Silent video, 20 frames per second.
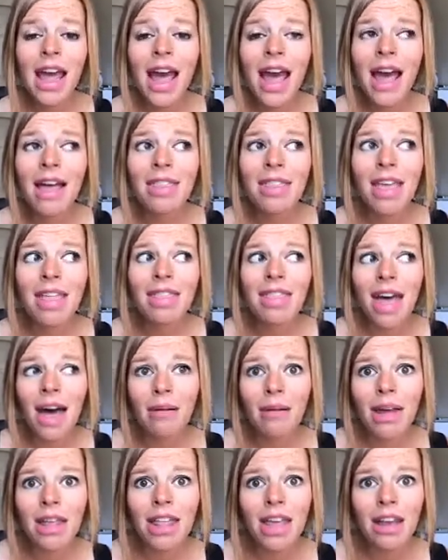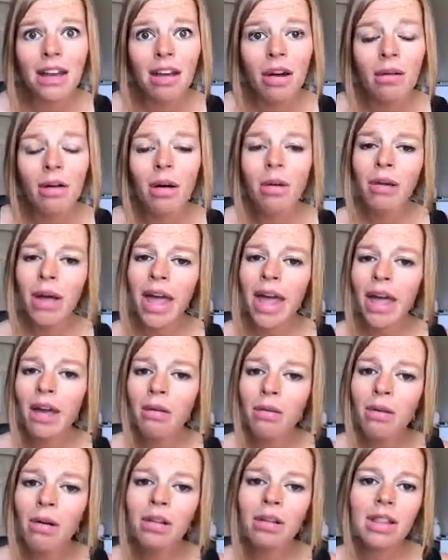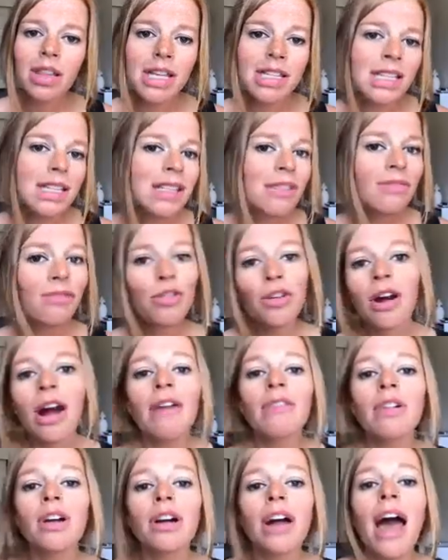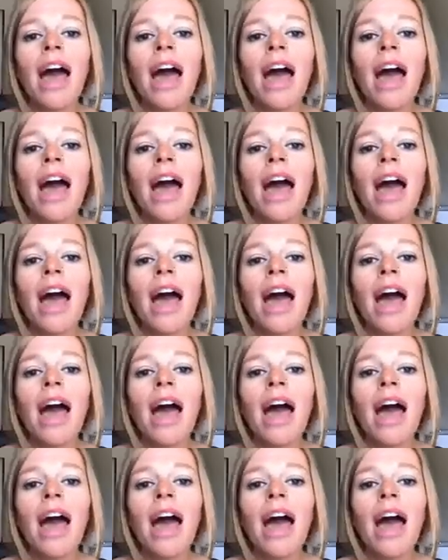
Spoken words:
And then that way they know, okay, well, this isn't forever.